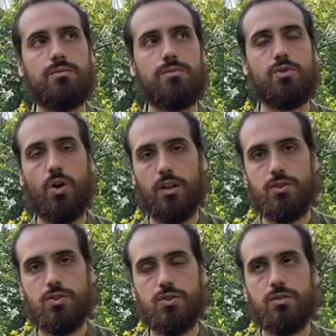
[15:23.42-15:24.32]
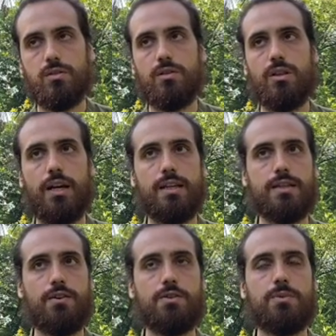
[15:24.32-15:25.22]
knowledge. Light
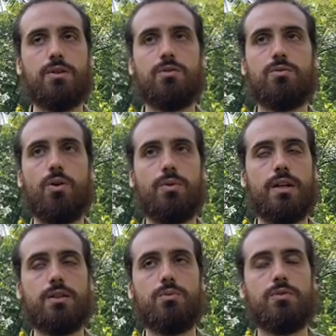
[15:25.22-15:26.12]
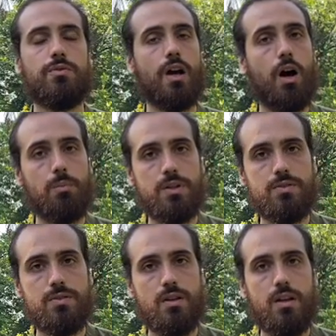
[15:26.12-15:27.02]
has always been correlated with calmness.